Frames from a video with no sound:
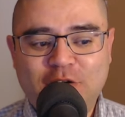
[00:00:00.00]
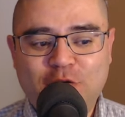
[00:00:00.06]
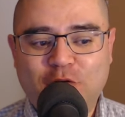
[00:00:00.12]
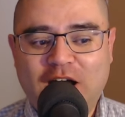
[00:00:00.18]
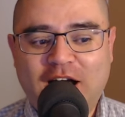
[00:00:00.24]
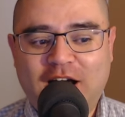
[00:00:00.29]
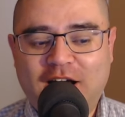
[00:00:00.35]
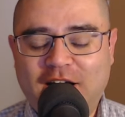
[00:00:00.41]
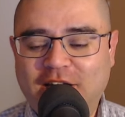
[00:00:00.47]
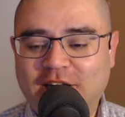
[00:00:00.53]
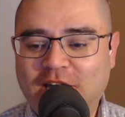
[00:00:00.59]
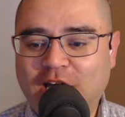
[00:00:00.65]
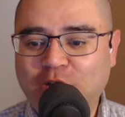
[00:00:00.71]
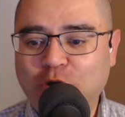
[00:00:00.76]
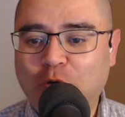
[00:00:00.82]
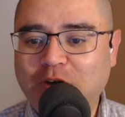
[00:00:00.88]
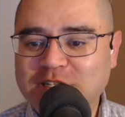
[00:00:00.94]
uh,
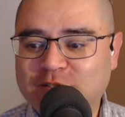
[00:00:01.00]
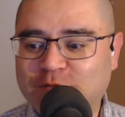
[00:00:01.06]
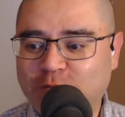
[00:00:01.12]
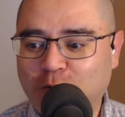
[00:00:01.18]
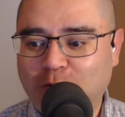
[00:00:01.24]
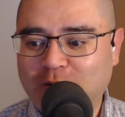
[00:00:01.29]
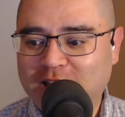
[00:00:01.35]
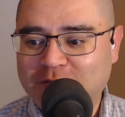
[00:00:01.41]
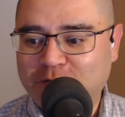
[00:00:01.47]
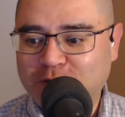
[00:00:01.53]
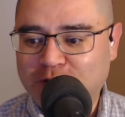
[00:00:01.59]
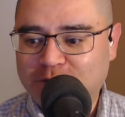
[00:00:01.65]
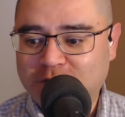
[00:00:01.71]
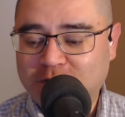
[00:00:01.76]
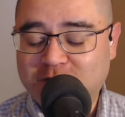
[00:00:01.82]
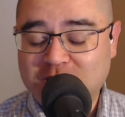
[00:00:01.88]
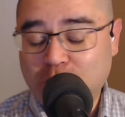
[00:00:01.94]
a noise floor level
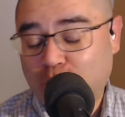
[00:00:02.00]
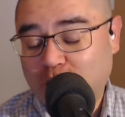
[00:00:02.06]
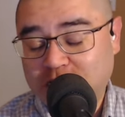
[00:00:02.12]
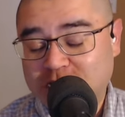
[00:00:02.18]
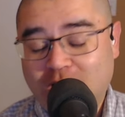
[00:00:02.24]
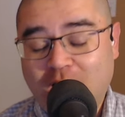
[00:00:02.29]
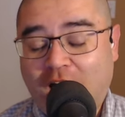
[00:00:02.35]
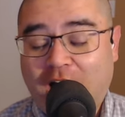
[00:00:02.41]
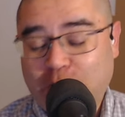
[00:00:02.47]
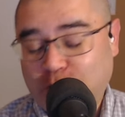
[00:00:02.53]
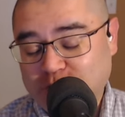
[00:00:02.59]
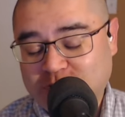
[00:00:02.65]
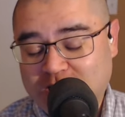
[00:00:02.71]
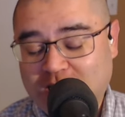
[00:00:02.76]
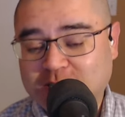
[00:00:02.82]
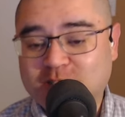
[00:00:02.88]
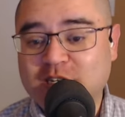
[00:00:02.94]
of 15, which I
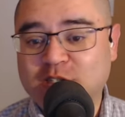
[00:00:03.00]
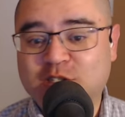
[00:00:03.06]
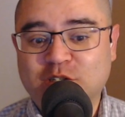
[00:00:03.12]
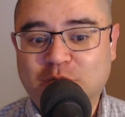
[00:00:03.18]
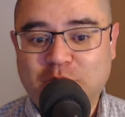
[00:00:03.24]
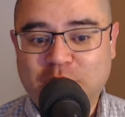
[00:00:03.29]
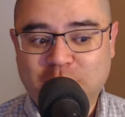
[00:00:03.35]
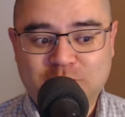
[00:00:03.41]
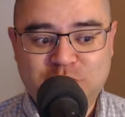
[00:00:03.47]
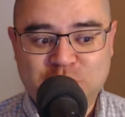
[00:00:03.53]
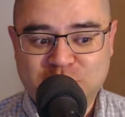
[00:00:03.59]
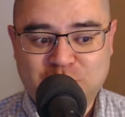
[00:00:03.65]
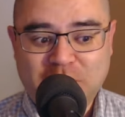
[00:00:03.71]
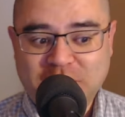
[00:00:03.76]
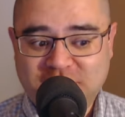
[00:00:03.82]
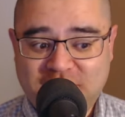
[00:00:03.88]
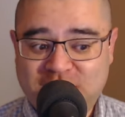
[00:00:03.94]
was yes assuming
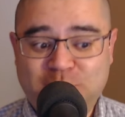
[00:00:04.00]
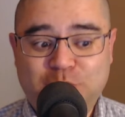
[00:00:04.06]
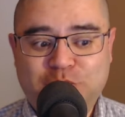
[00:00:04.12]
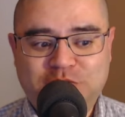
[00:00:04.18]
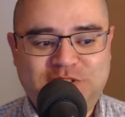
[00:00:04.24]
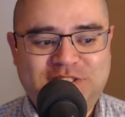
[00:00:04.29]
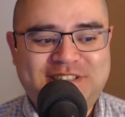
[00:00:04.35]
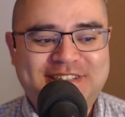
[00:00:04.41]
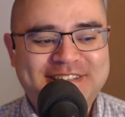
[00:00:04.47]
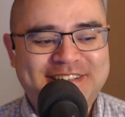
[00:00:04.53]
just meant decibels.